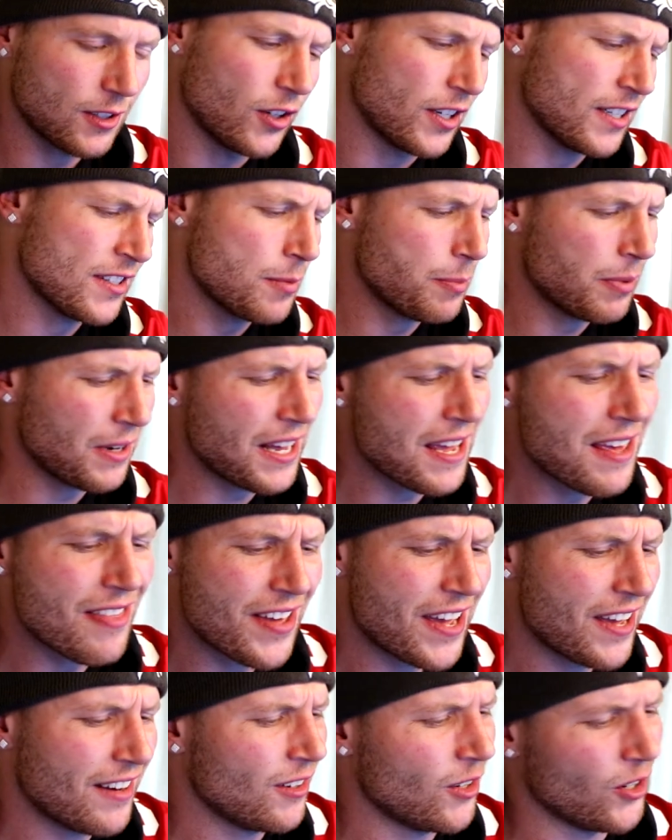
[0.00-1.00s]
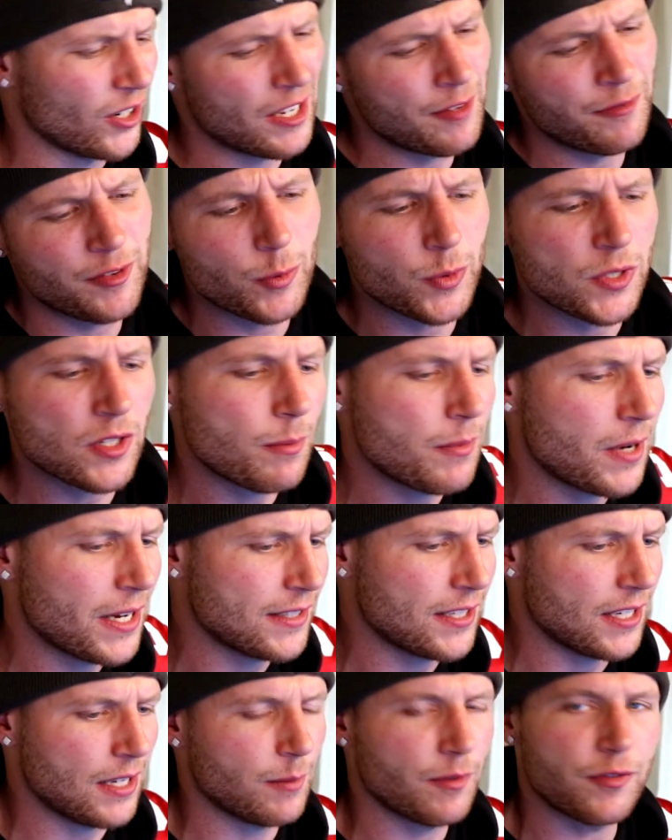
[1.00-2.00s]
Look, it's a player that, look, if he was on my
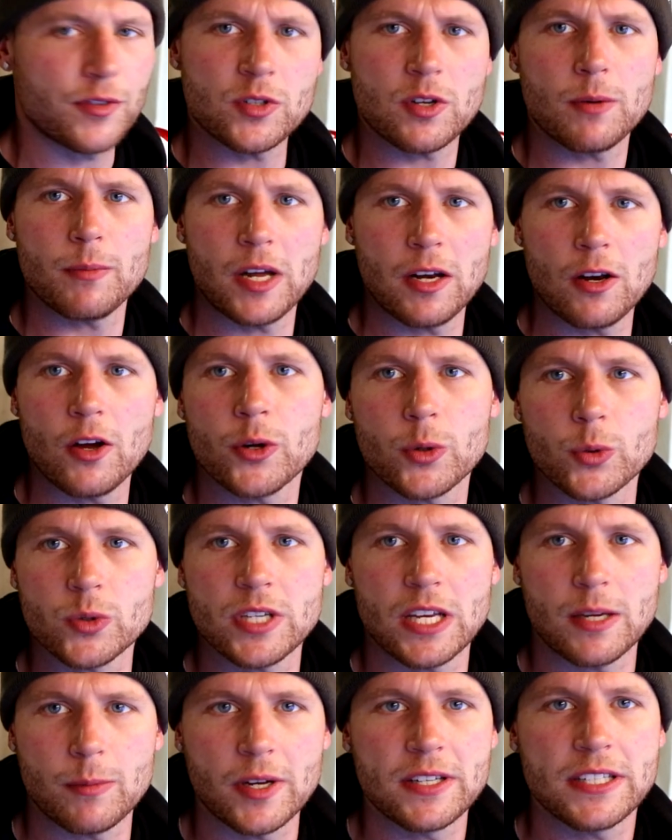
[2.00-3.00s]
team, if he was on my local team,